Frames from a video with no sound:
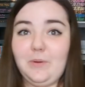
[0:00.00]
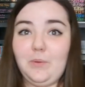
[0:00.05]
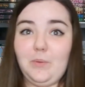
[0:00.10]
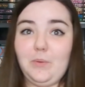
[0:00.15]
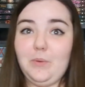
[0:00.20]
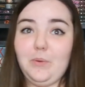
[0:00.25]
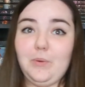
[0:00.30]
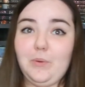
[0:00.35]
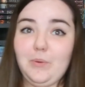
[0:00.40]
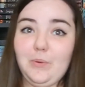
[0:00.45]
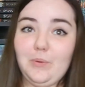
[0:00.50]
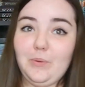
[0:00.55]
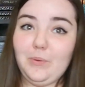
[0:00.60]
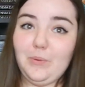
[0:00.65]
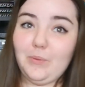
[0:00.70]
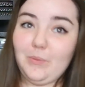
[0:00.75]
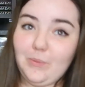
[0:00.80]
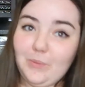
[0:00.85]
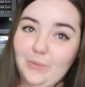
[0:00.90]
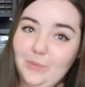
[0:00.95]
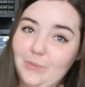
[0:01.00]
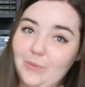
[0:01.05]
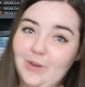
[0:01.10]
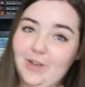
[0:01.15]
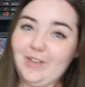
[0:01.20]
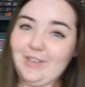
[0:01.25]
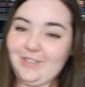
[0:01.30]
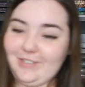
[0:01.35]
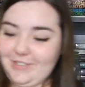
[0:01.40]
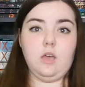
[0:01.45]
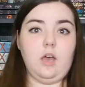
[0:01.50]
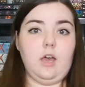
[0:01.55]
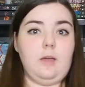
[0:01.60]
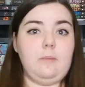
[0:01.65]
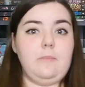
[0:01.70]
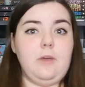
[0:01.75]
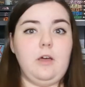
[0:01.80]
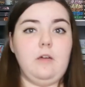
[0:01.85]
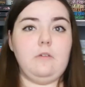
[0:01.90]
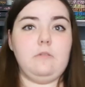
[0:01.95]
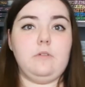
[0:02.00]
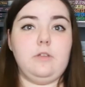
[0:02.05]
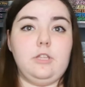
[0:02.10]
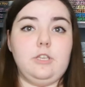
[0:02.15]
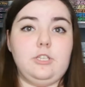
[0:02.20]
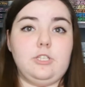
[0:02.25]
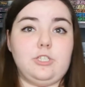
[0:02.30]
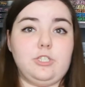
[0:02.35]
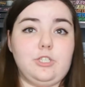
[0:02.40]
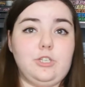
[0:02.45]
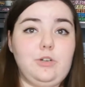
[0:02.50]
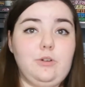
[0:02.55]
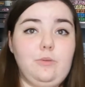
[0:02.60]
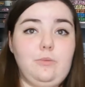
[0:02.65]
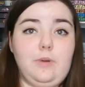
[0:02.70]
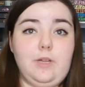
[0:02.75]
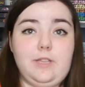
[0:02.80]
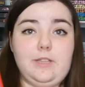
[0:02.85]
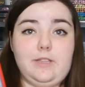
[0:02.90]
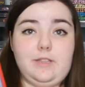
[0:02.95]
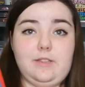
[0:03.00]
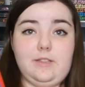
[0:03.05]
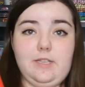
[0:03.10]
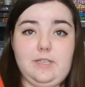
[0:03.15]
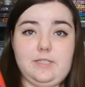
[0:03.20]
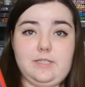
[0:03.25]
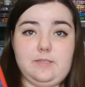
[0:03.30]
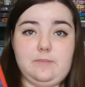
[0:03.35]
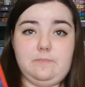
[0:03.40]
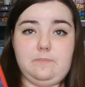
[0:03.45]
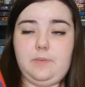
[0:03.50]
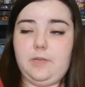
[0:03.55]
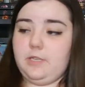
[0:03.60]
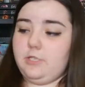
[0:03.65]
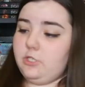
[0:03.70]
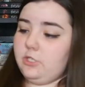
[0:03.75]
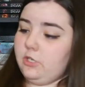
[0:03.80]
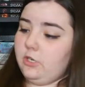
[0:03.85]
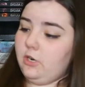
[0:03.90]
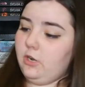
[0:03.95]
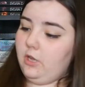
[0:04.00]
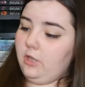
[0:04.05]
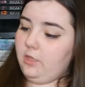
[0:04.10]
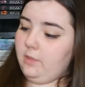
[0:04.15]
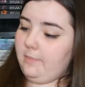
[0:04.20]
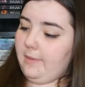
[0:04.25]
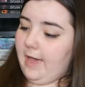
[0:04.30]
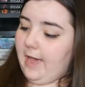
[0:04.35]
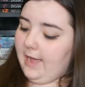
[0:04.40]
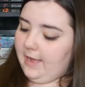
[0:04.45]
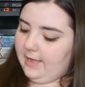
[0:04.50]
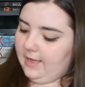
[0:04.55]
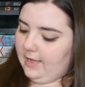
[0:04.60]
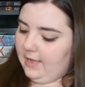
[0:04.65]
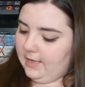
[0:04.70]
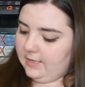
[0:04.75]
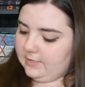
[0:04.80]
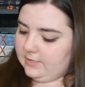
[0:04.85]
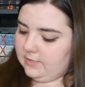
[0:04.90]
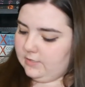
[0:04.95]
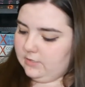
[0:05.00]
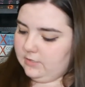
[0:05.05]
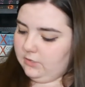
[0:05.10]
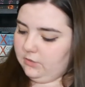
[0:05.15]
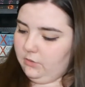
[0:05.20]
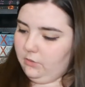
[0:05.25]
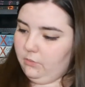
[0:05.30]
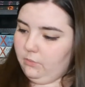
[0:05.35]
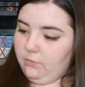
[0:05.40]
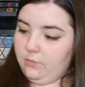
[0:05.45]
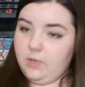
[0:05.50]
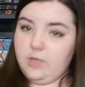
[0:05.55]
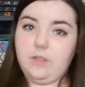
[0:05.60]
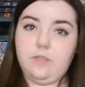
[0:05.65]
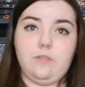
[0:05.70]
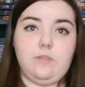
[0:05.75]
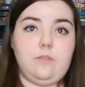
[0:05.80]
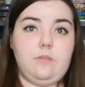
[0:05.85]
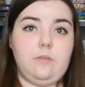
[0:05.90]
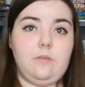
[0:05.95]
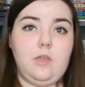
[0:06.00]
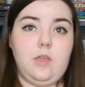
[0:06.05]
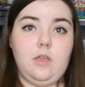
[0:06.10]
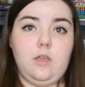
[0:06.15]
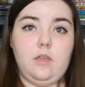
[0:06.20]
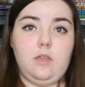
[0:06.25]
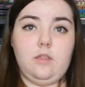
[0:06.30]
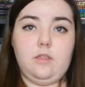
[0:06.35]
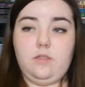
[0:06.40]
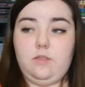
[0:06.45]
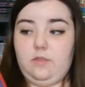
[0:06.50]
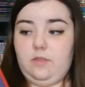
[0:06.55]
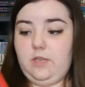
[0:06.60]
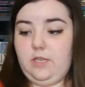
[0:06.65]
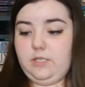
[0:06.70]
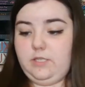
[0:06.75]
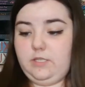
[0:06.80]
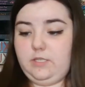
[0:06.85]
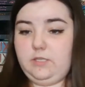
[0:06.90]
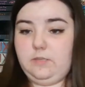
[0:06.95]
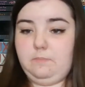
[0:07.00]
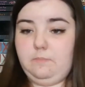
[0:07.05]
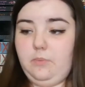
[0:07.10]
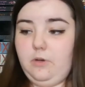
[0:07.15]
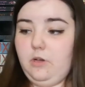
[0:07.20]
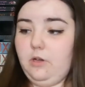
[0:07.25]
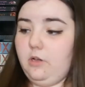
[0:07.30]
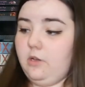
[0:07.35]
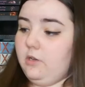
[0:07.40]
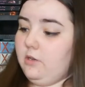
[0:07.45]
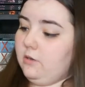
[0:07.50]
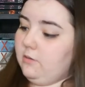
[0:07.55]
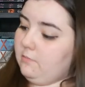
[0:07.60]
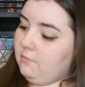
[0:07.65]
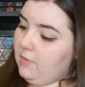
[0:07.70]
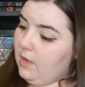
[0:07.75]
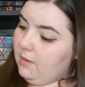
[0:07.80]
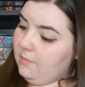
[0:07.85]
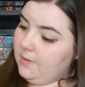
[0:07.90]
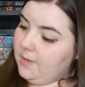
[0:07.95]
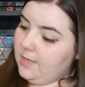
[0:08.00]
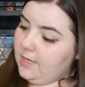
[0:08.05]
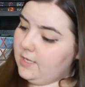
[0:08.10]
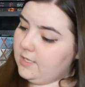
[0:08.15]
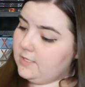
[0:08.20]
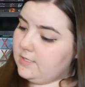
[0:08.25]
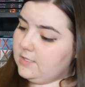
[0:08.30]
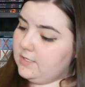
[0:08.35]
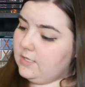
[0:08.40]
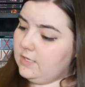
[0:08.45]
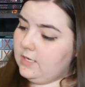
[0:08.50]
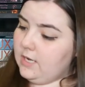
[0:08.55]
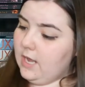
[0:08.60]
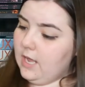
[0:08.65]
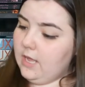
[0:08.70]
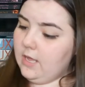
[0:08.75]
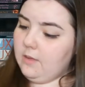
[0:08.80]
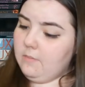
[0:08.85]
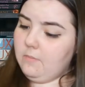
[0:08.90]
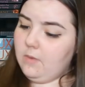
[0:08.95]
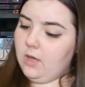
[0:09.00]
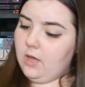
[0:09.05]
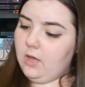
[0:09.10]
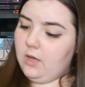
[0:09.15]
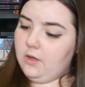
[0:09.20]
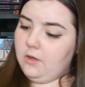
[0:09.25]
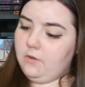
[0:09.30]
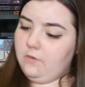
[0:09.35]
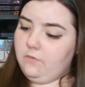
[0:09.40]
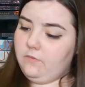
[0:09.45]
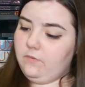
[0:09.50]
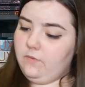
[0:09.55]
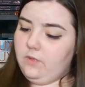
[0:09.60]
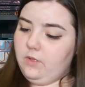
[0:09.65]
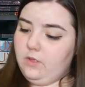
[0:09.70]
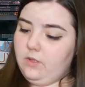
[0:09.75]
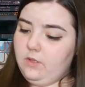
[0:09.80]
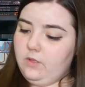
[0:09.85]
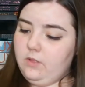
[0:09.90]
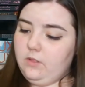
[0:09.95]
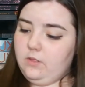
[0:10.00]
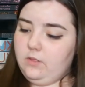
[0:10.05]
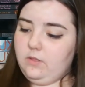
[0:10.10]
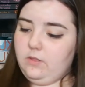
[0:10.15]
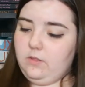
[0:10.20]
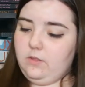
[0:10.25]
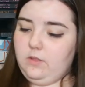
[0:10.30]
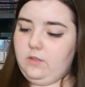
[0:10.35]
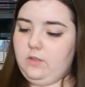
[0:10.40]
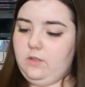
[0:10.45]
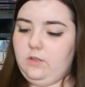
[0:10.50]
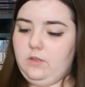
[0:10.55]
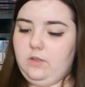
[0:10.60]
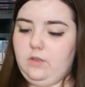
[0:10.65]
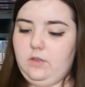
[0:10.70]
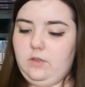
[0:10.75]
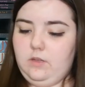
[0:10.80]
Ooh. I'm not really sure what this picture on the back has to do with this book. Maybe it's the name of the